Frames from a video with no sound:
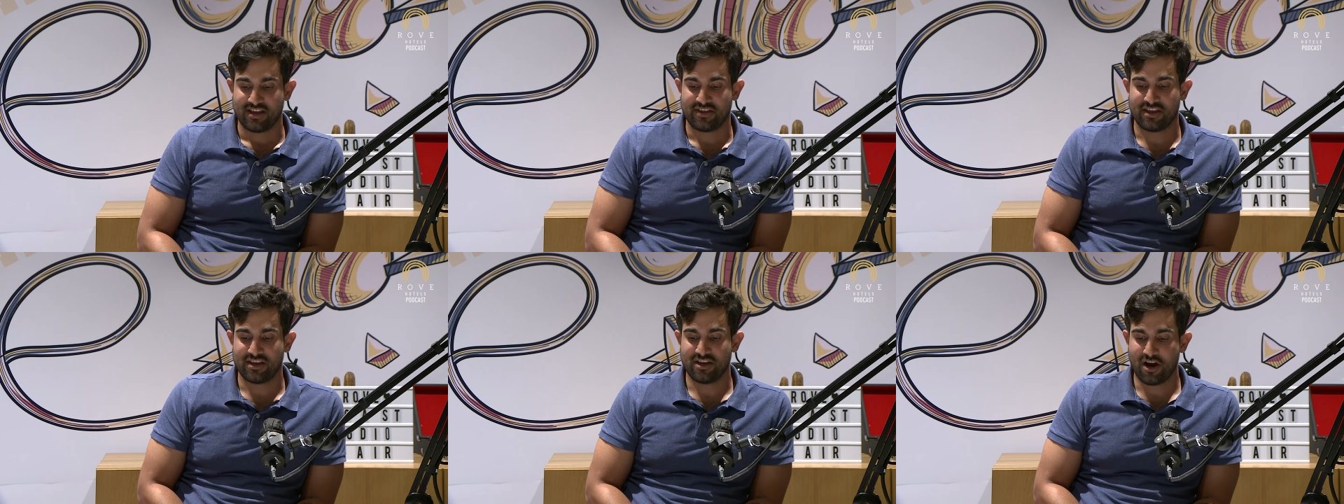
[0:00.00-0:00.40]

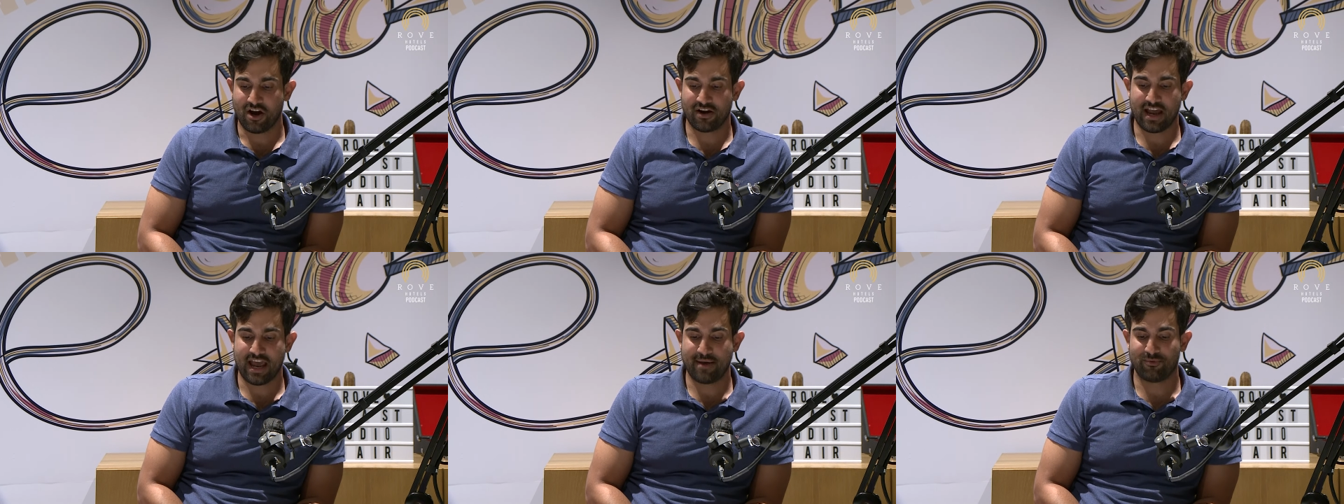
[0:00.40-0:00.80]
the
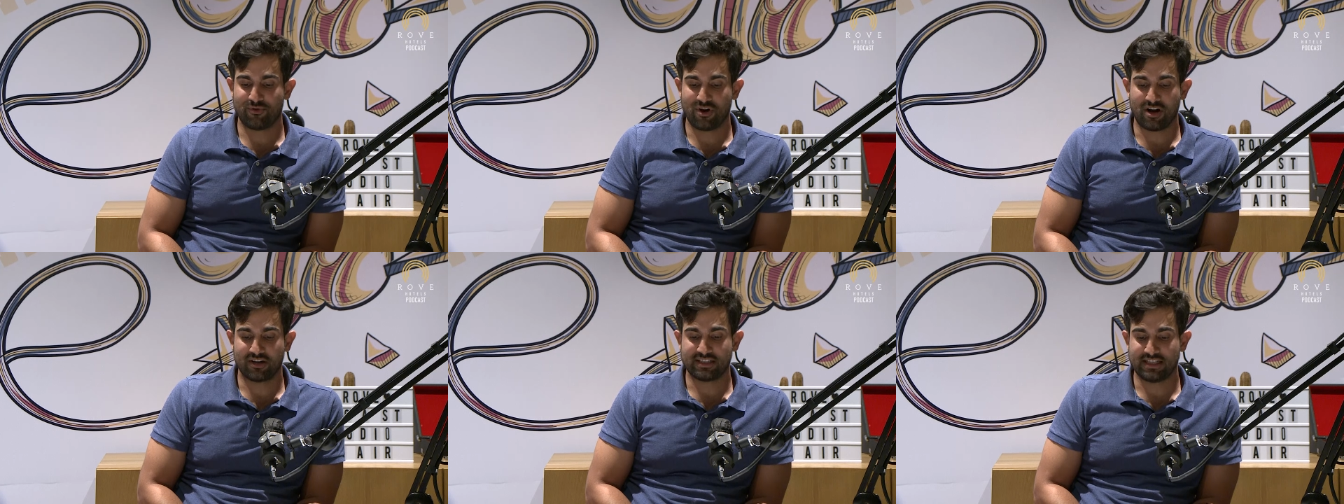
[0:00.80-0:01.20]
young
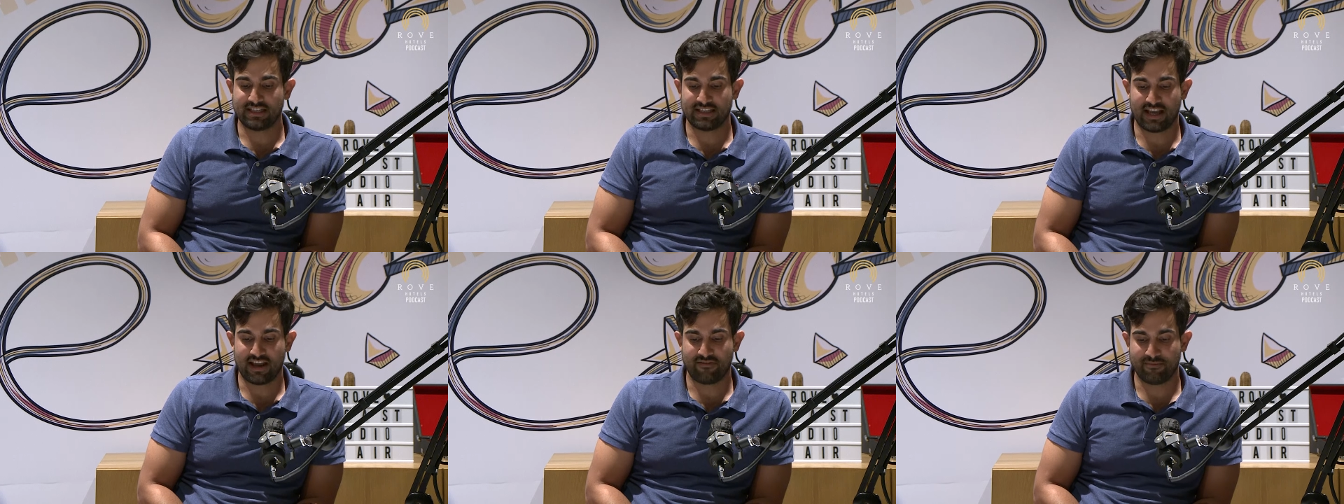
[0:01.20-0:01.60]
Emiratis
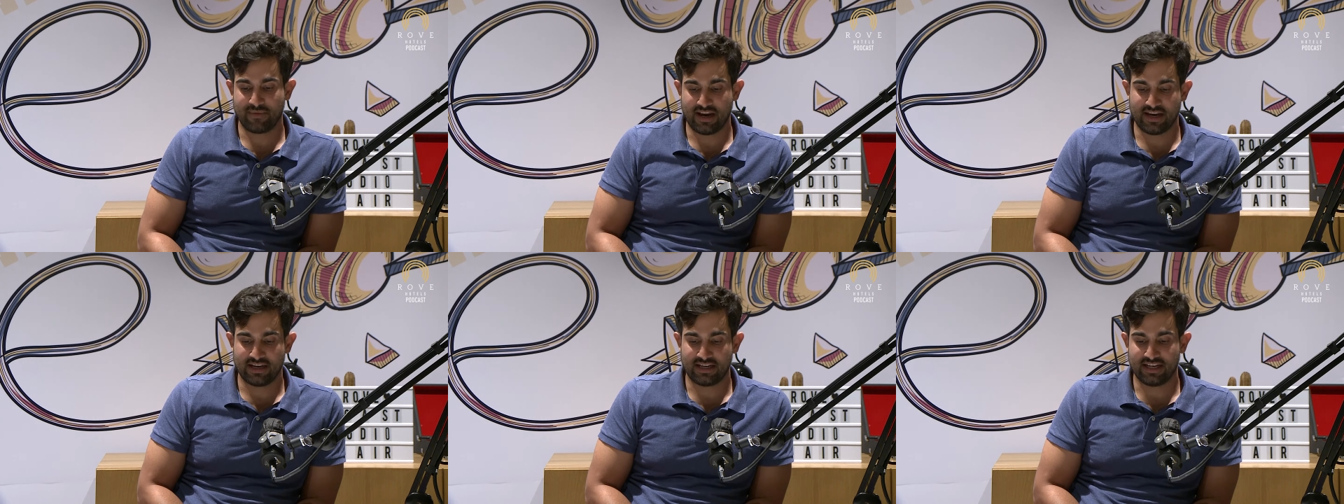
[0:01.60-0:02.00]
that have
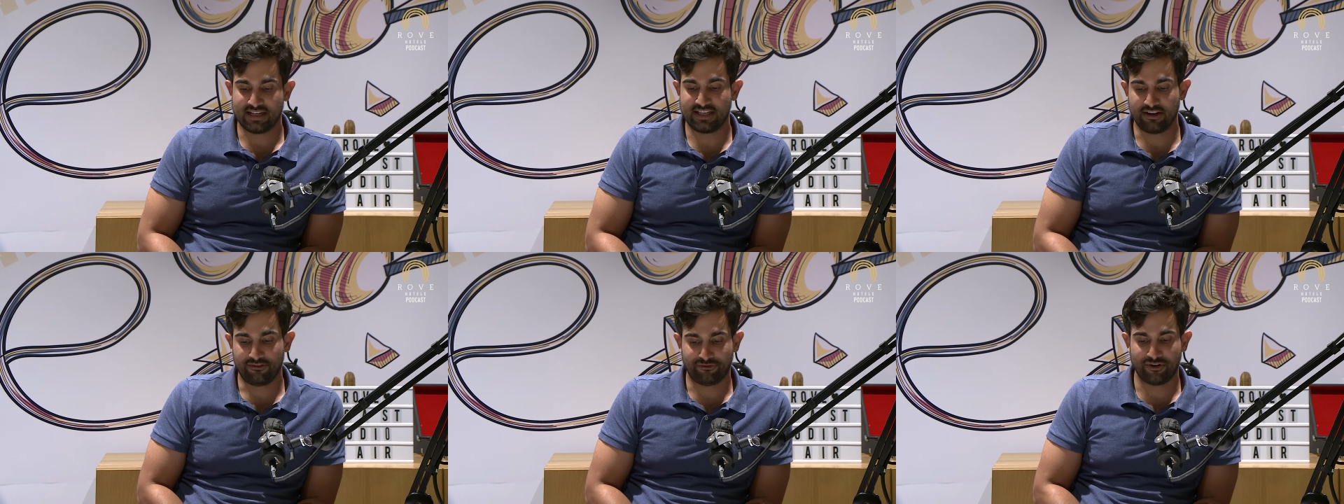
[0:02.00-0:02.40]
made a
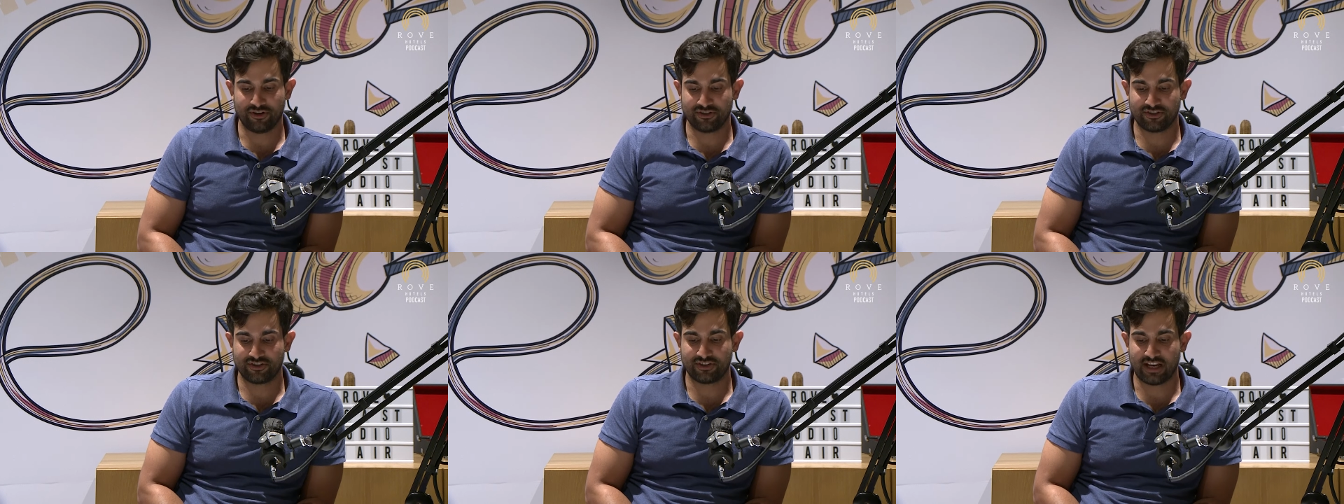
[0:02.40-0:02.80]

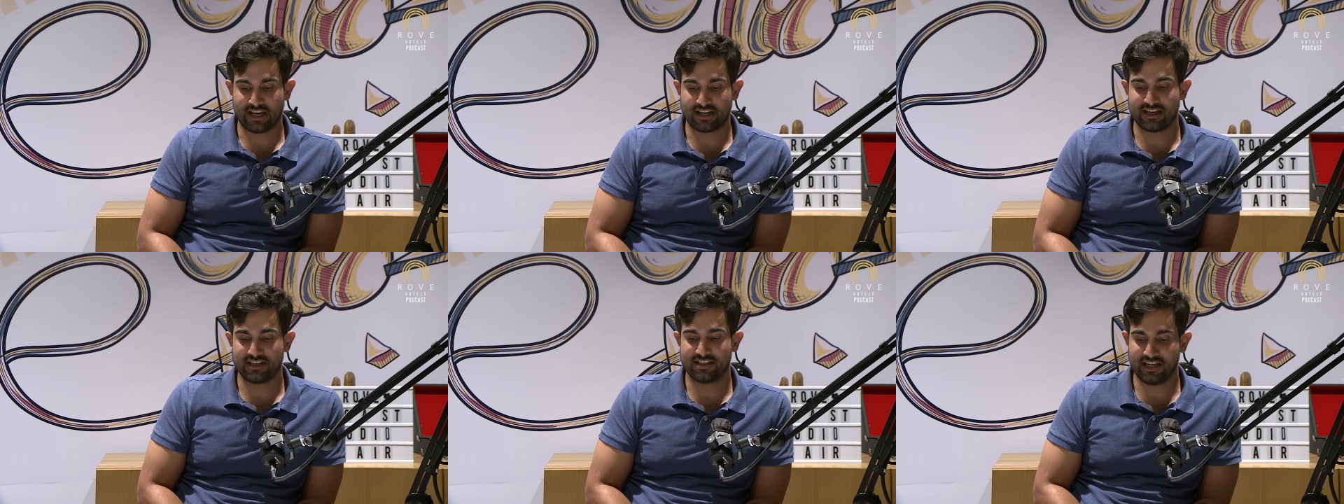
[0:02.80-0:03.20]
difference
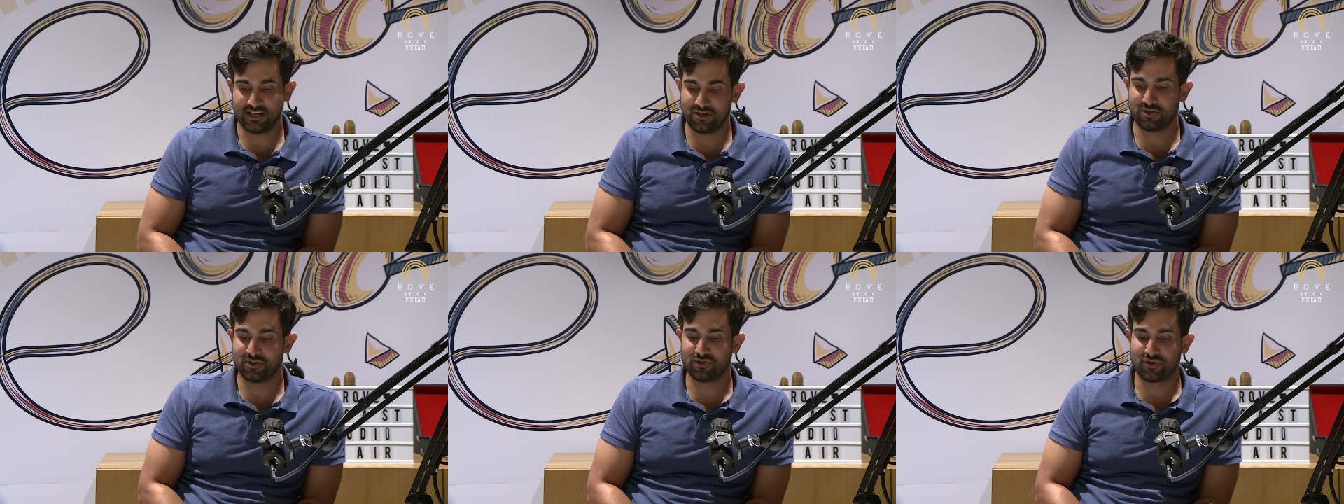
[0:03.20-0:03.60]
and
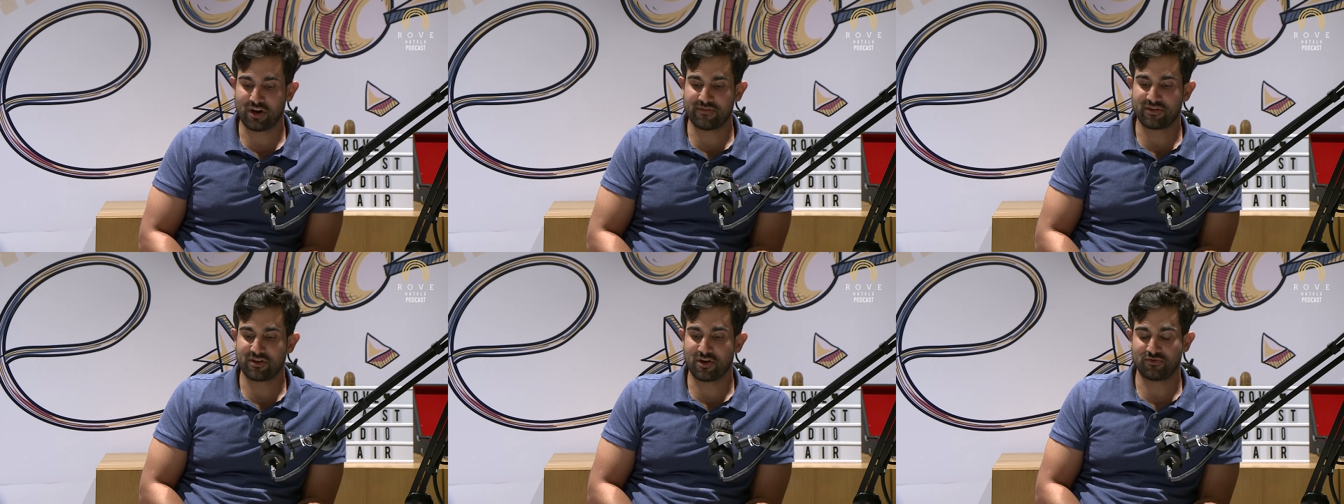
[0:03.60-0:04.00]
continue to
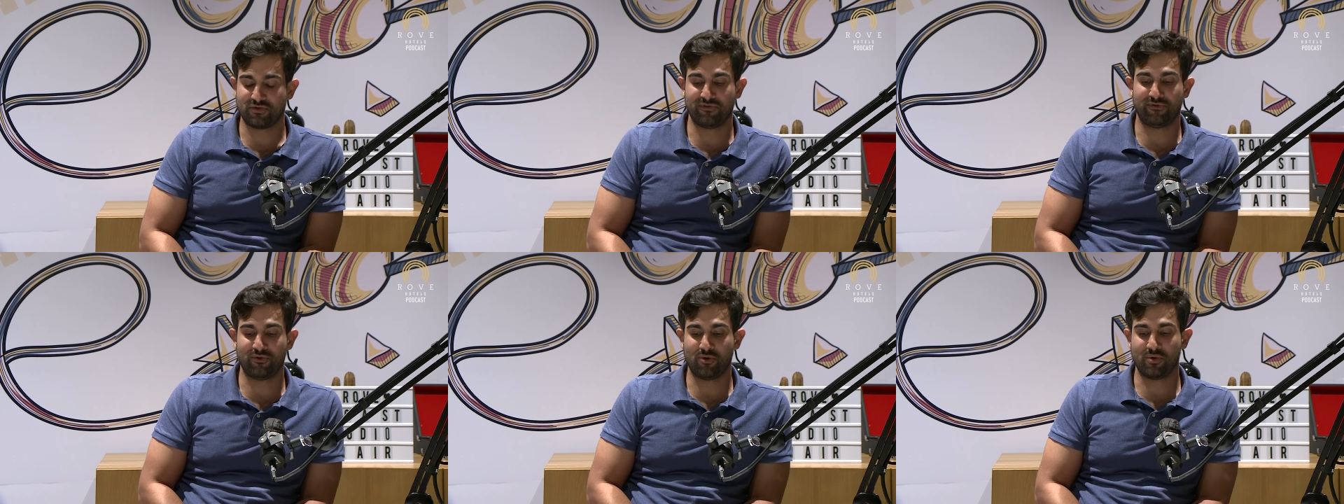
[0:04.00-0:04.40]
drive the country
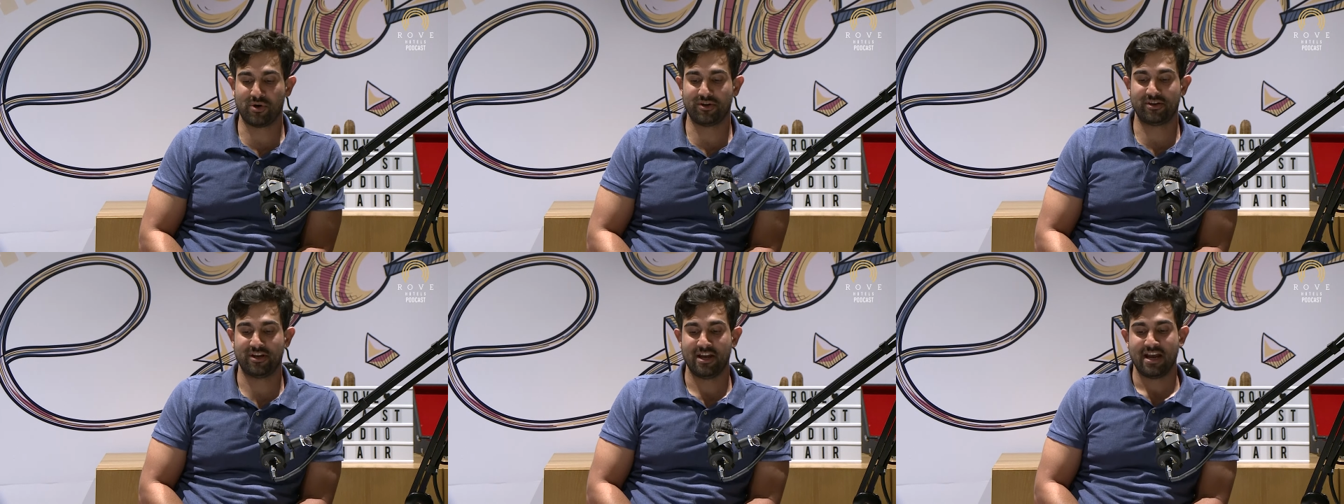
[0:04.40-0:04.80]

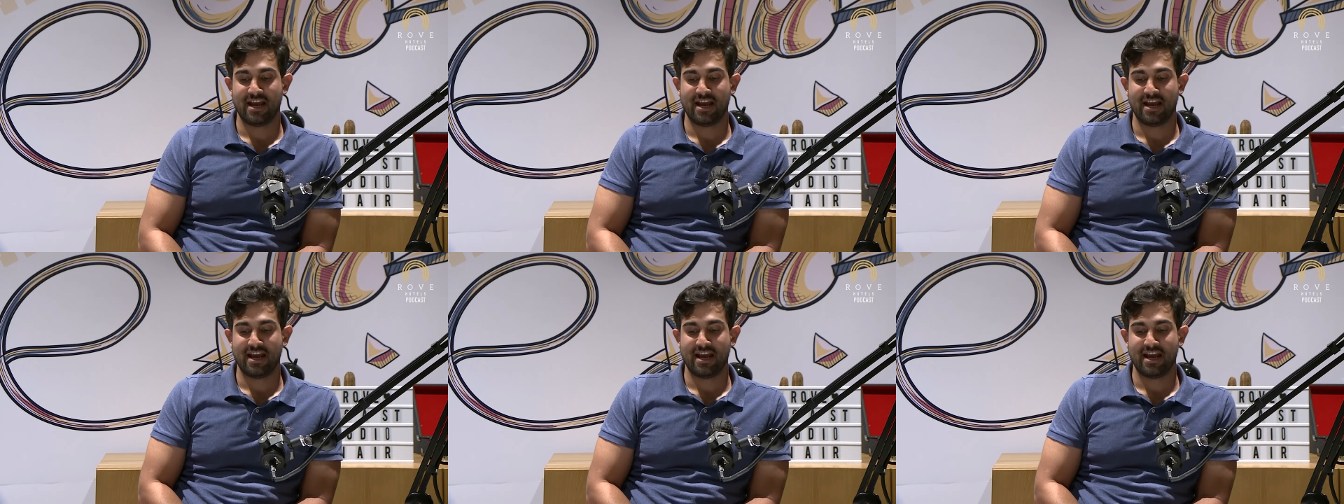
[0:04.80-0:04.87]
forward.